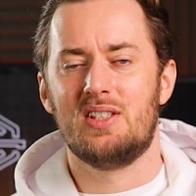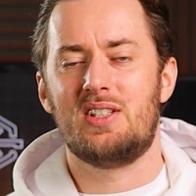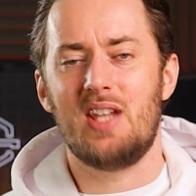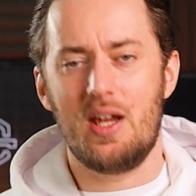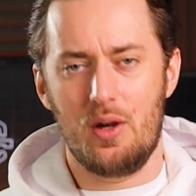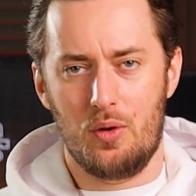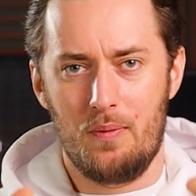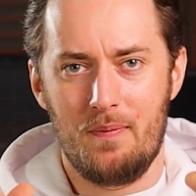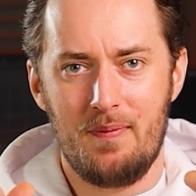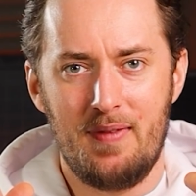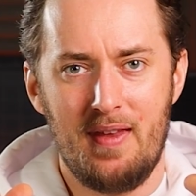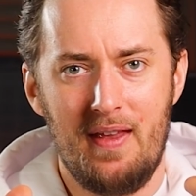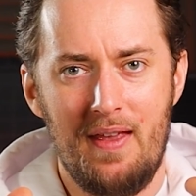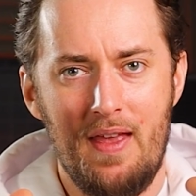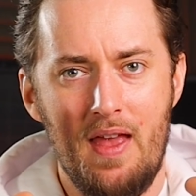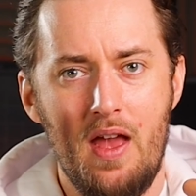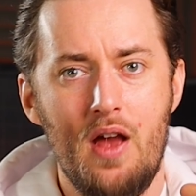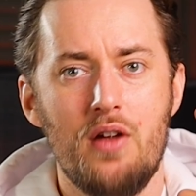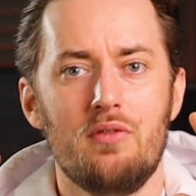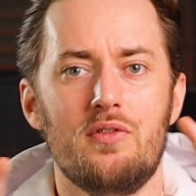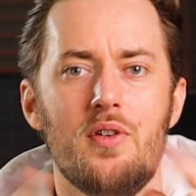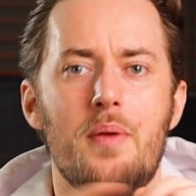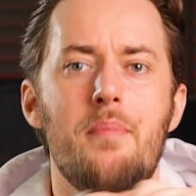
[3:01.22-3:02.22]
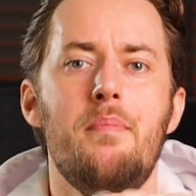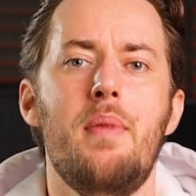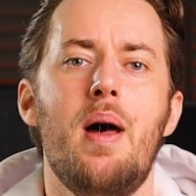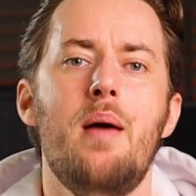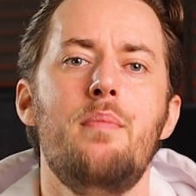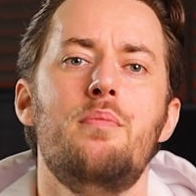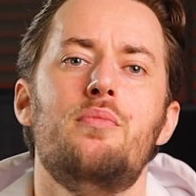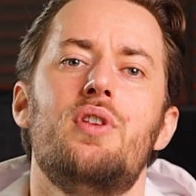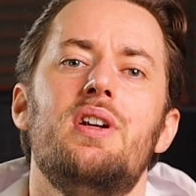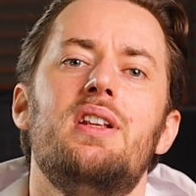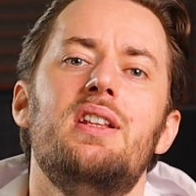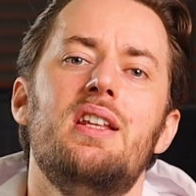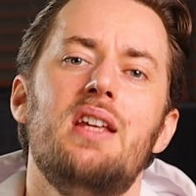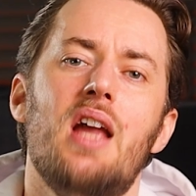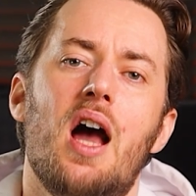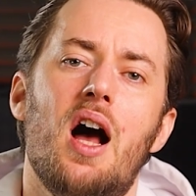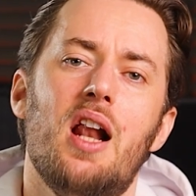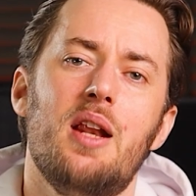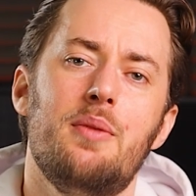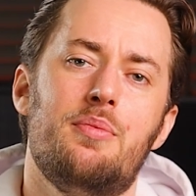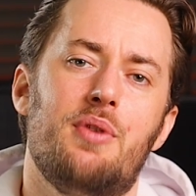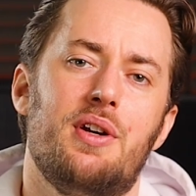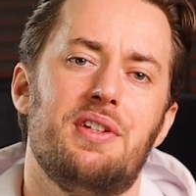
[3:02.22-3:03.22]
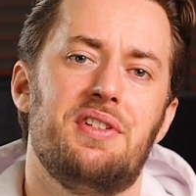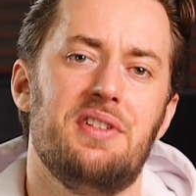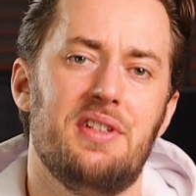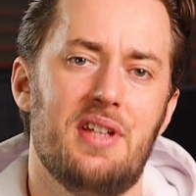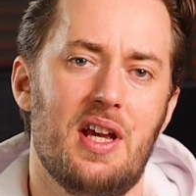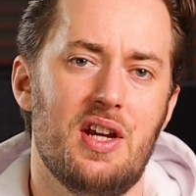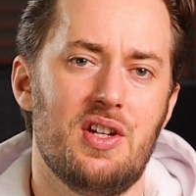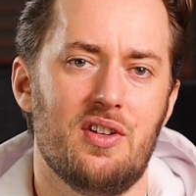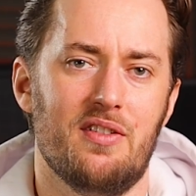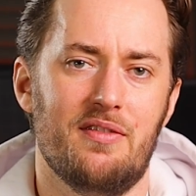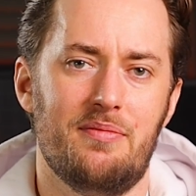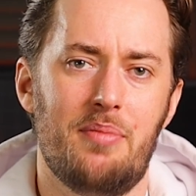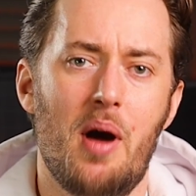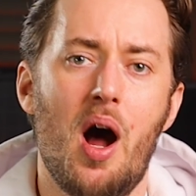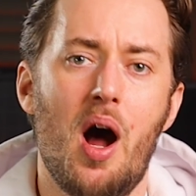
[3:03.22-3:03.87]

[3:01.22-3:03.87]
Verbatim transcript: Still, remembering the early presentation of